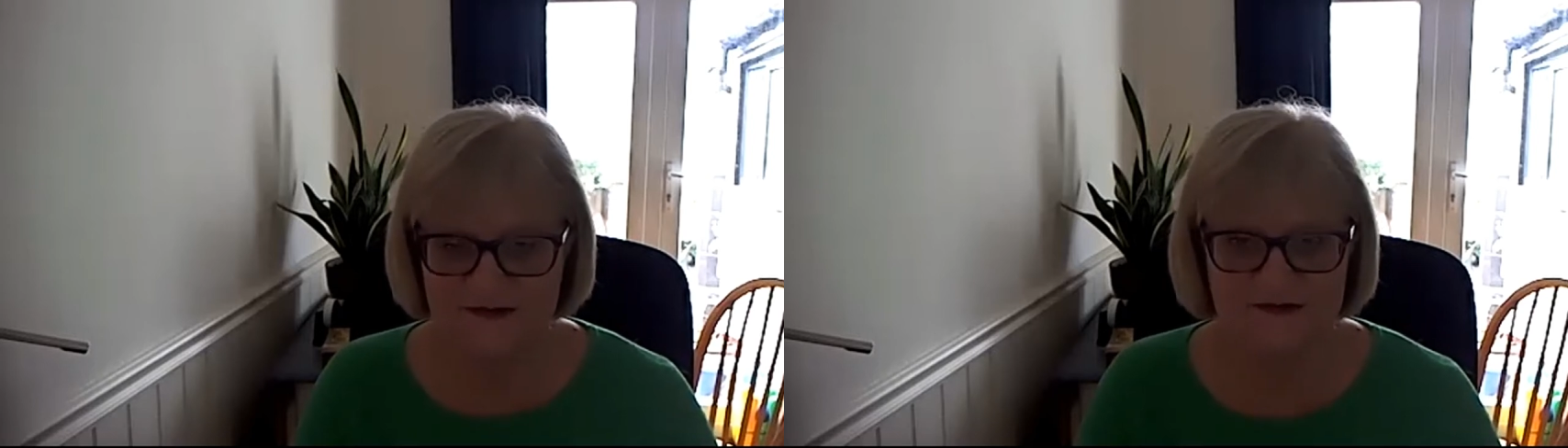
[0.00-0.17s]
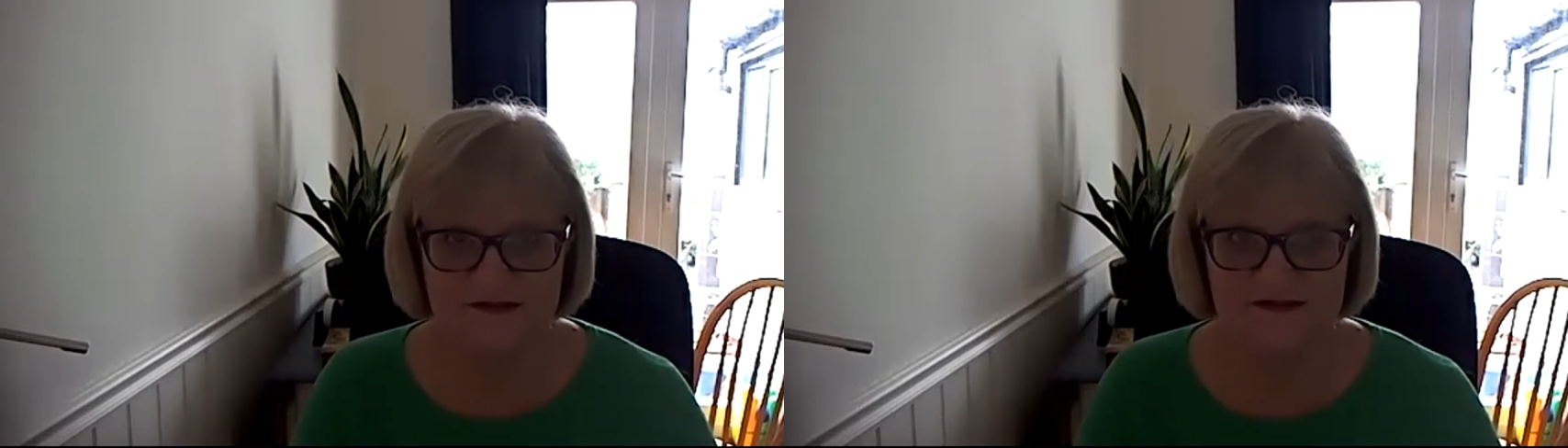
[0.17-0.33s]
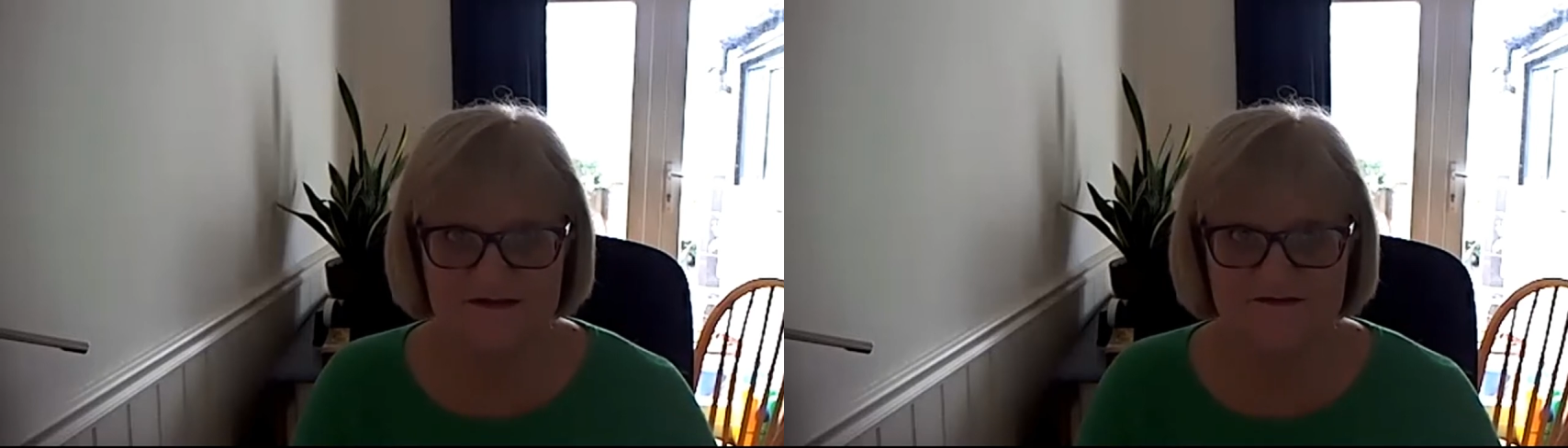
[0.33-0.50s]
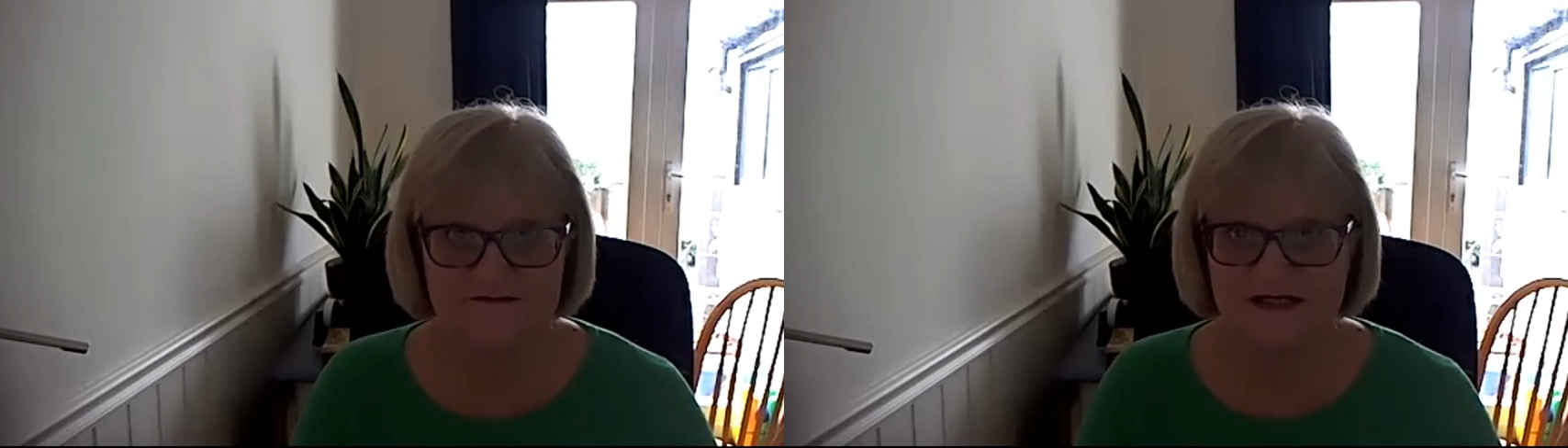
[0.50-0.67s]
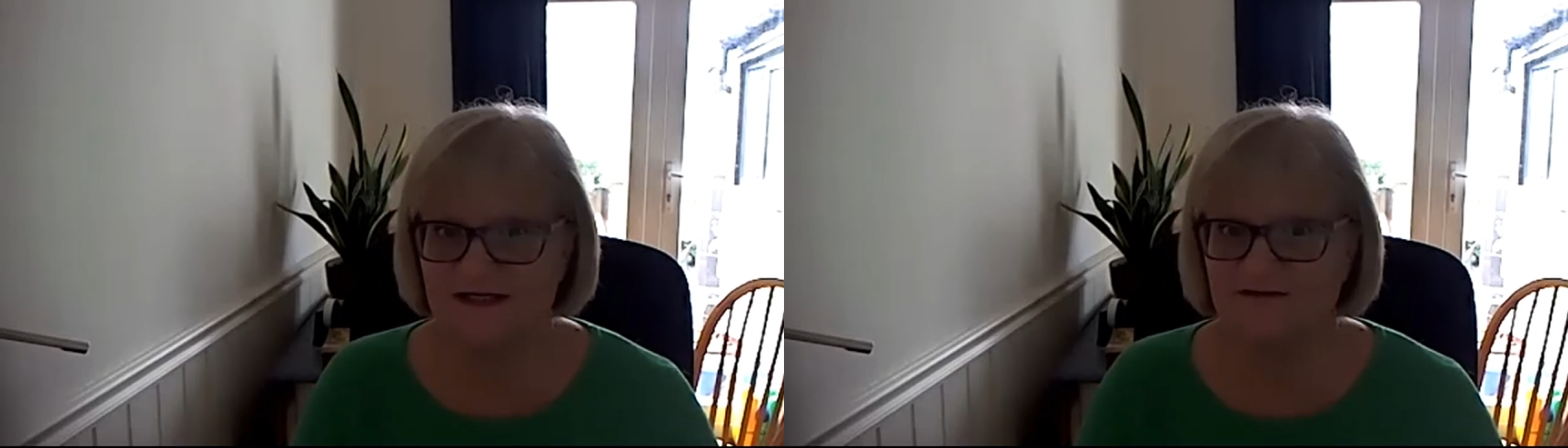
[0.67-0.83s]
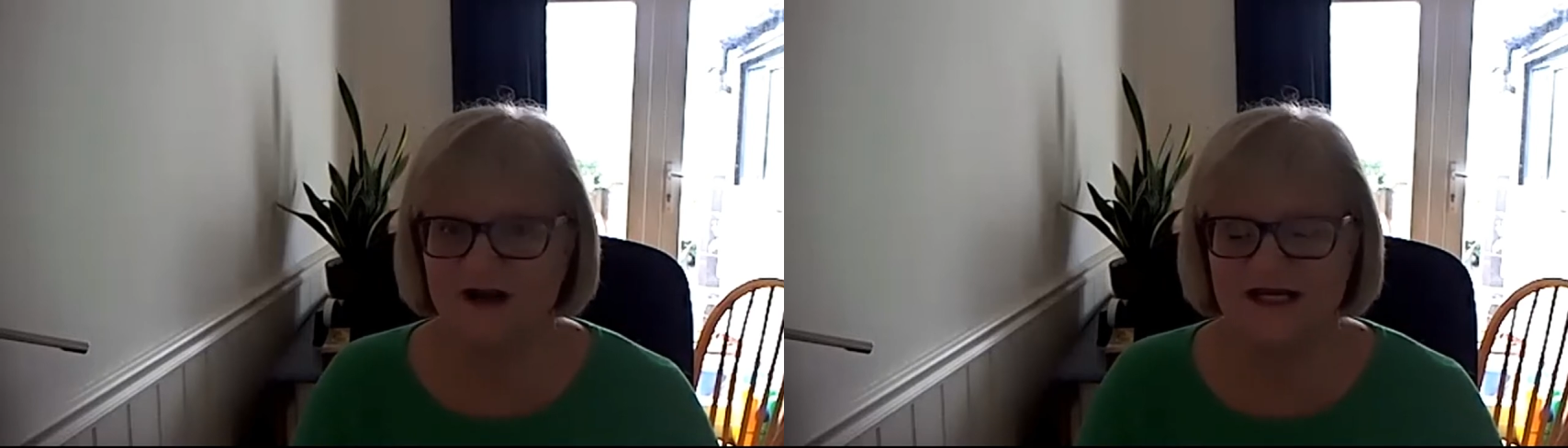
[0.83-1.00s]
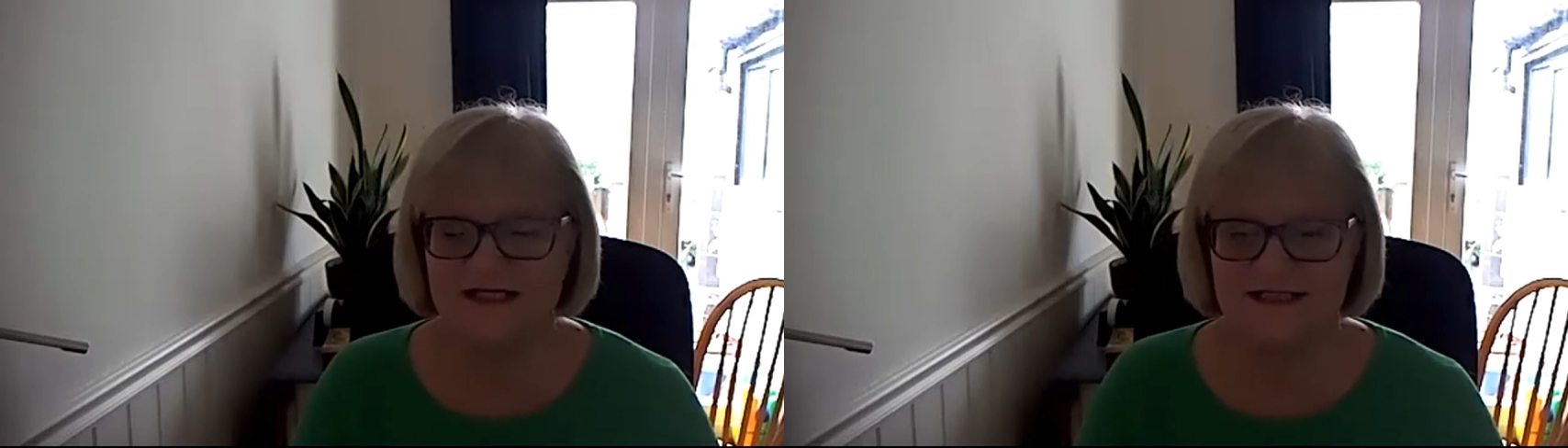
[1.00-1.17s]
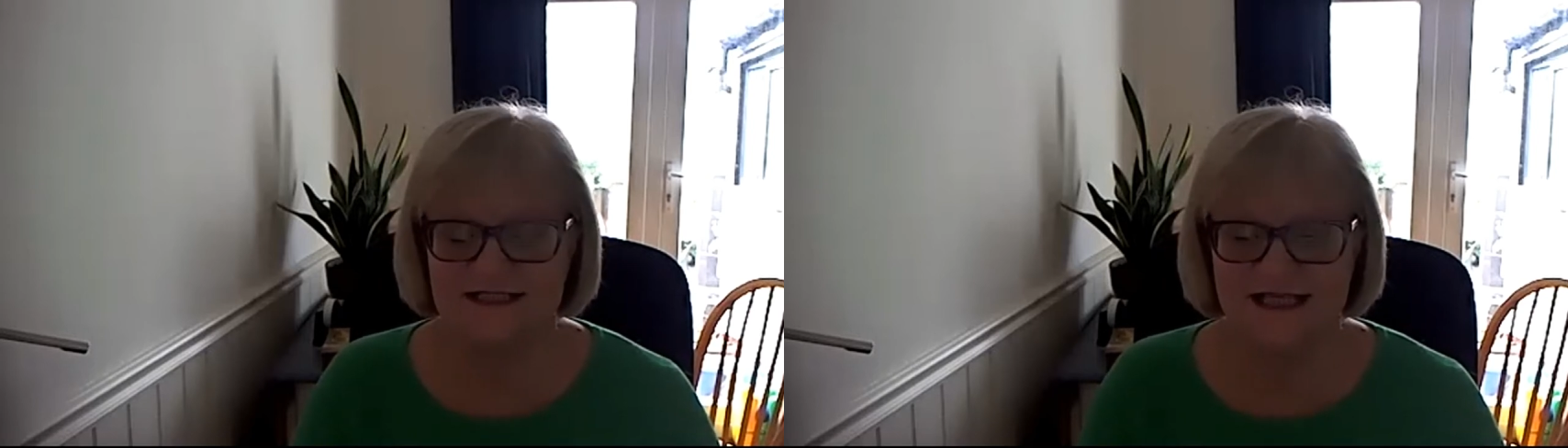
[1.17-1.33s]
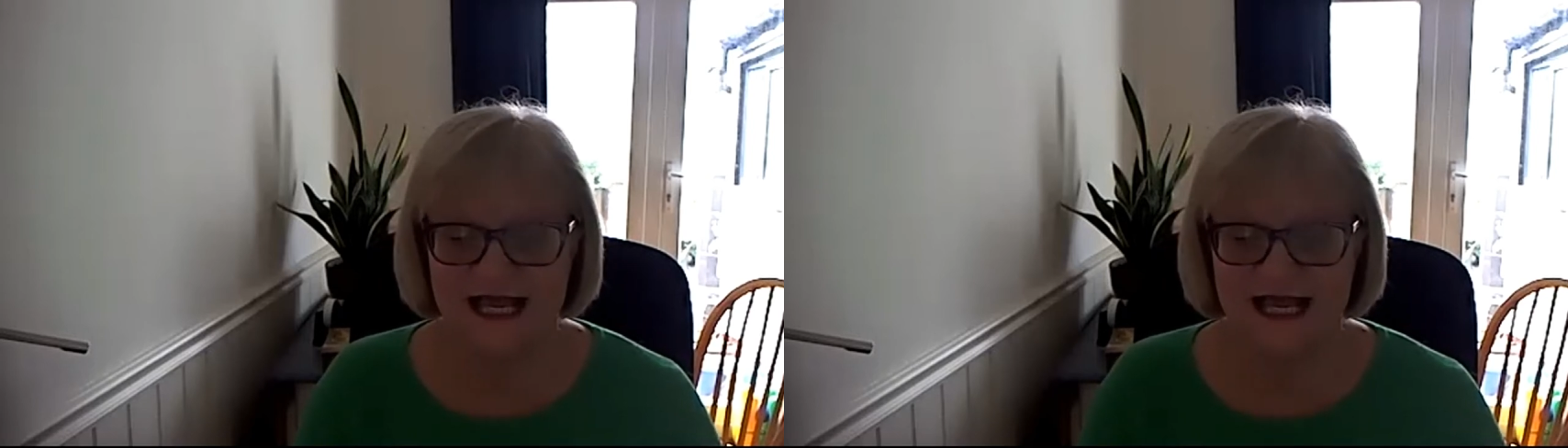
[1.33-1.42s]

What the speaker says: was really great,